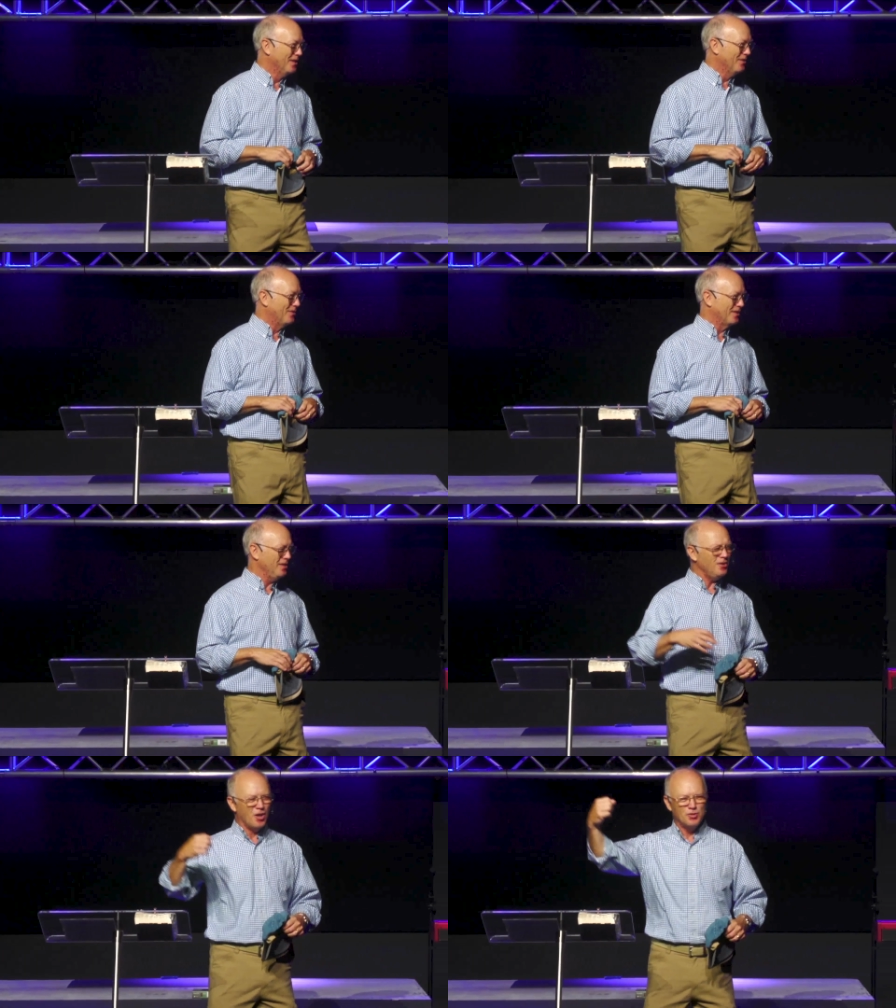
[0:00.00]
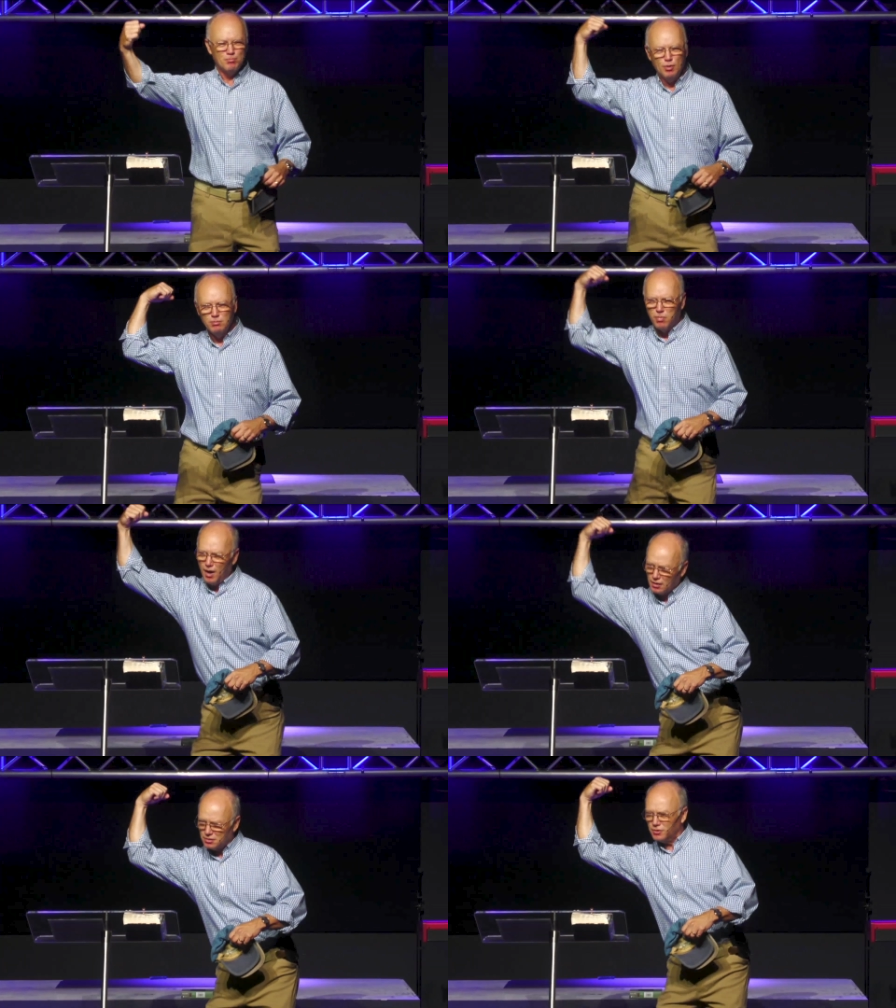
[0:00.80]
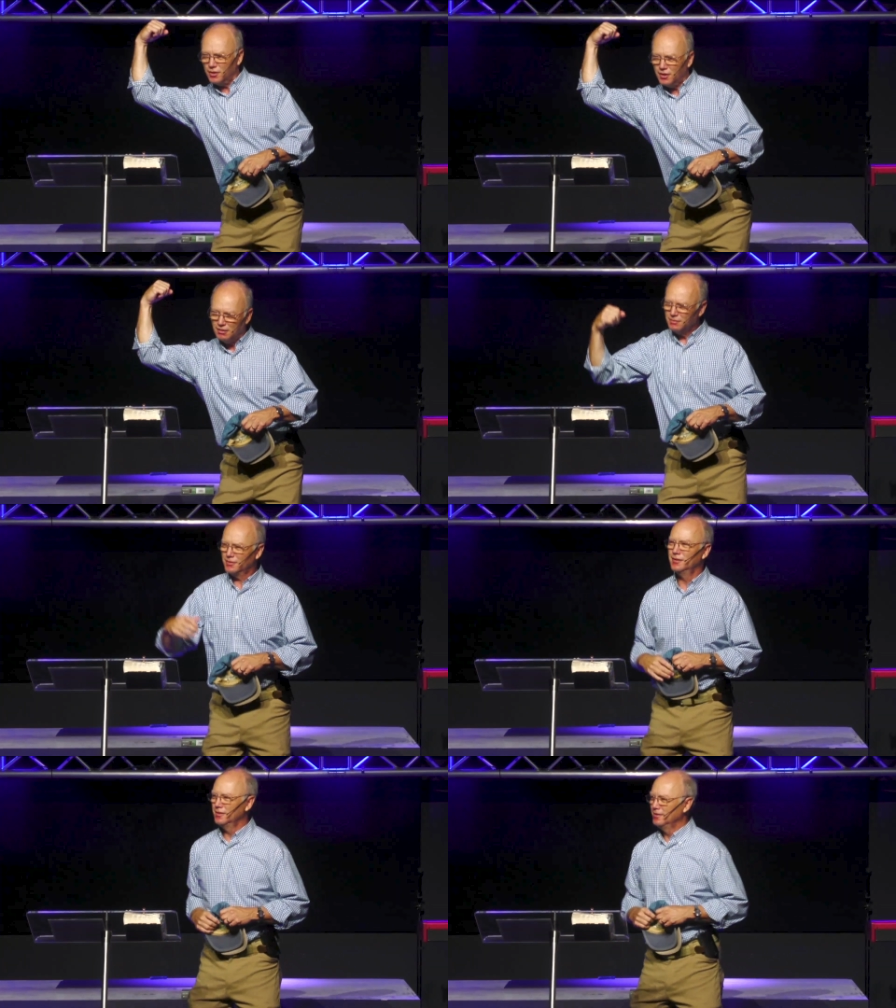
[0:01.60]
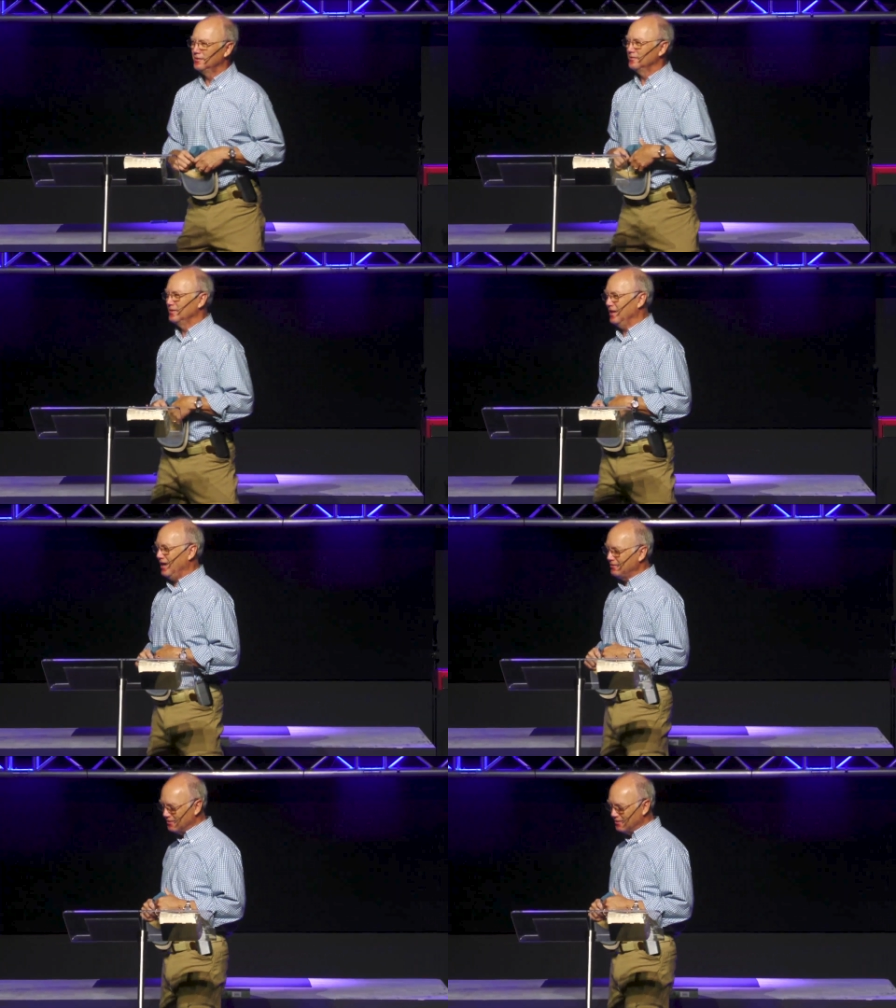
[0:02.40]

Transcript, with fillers: what, you know, the boom box, you know. We had one of